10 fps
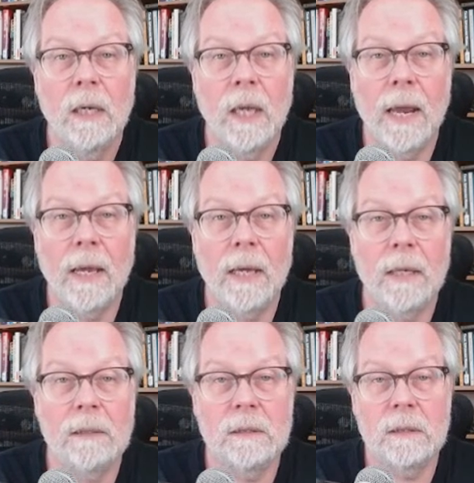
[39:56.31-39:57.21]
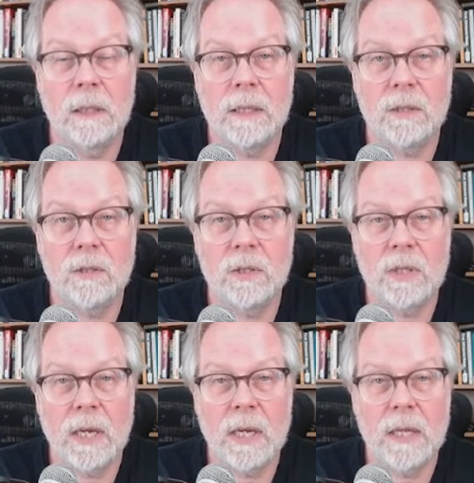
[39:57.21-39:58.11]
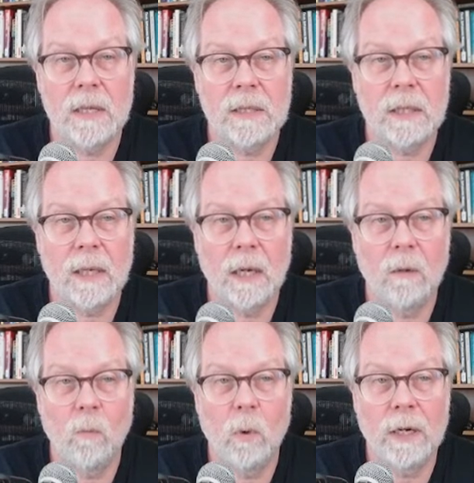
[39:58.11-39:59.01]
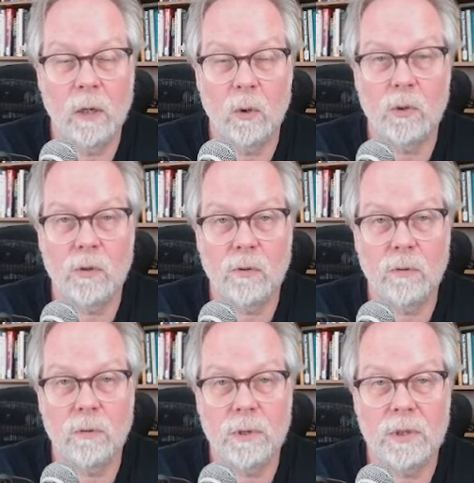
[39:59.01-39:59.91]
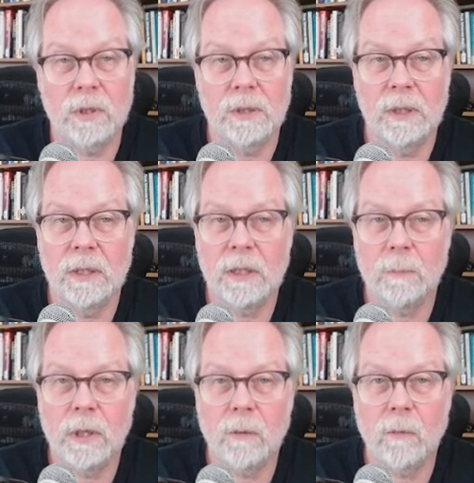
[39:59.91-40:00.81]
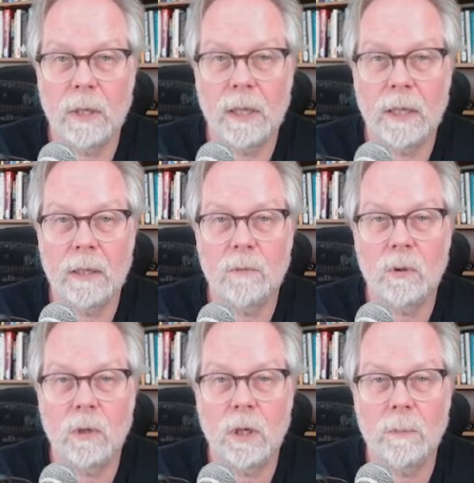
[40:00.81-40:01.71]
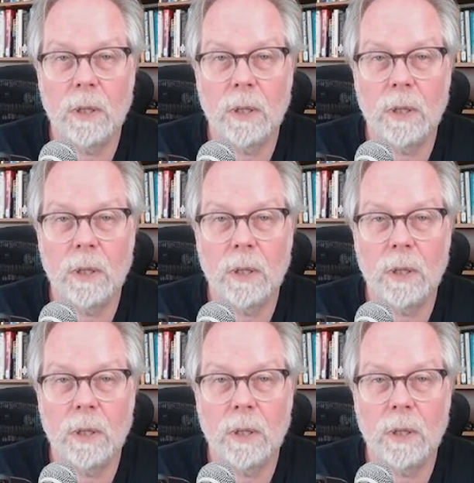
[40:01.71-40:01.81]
And let's just say that when it goes through, there's a little bit of red light absorbed.